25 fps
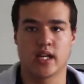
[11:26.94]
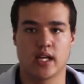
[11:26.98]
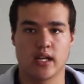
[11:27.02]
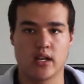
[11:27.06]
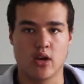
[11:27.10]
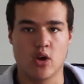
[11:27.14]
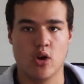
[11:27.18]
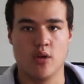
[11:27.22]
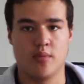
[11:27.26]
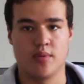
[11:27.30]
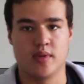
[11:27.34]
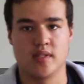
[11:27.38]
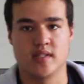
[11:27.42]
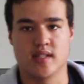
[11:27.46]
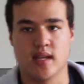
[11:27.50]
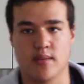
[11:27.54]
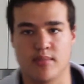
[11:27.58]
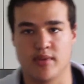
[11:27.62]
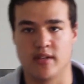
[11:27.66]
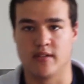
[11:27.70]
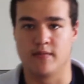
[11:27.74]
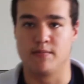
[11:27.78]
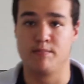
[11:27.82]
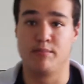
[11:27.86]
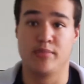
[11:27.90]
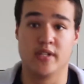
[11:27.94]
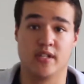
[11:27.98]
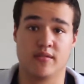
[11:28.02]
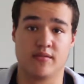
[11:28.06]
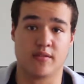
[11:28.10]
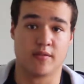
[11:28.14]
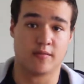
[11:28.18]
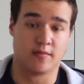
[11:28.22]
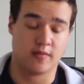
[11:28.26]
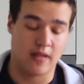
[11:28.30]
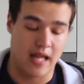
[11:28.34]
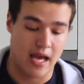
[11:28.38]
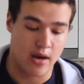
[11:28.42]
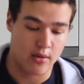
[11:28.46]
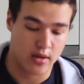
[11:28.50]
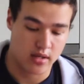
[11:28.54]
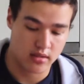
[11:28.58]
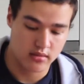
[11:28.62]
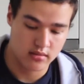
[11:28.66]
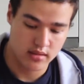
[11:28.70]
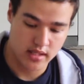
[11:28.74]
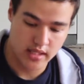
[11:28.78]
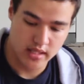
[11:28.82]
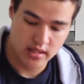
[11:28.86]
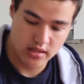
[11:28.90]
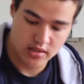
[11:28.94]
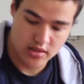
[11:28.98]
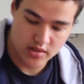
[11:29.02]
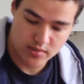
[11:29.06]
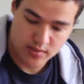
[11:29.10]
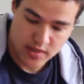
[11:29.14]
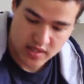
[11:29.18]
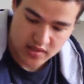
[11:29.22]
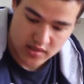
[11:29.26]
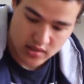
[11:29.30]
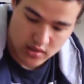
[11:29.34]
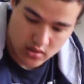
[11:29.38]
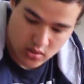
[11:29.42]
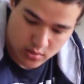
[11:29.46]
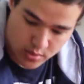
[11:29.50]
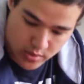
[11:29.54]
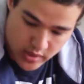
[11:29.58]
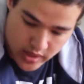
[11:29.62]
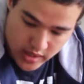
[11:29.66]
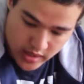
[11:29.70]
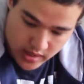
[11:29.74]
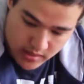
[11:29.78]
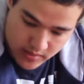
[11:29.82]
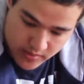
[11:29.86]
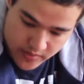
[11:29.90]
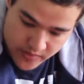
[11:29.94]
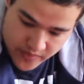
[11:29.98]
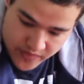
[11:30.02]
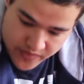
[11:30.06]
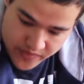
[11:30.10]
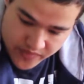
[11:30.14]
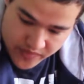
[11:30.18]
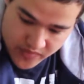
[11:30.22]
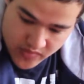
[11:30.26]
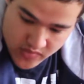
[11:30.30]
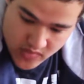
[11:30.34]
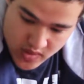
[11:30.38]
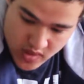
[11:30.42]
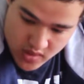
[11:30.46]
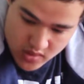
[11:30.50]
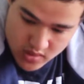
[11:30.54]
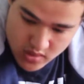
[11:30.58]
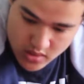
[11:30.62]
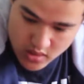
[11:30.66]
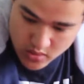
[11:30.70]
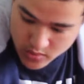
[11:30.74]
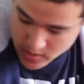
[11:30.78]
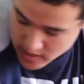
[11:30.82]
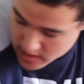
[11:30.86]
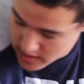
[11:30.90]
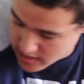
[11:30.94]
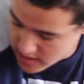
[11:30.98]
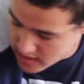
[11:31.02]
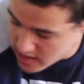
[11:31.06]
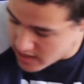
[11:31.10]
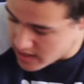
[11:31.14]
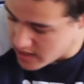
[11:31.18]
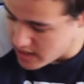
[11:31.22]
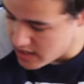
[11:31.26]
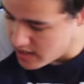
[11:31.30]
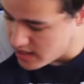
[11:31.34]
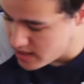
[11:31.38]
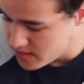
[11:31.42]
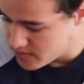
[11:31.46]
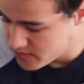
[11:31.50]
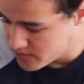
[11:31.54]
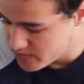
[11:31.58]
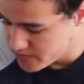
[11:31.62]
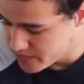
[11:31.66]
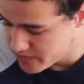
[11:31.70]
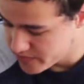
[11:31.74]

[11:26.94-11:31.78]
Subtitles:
kind of opens up in a bit of a flower, and it just makes it look good. Little one there.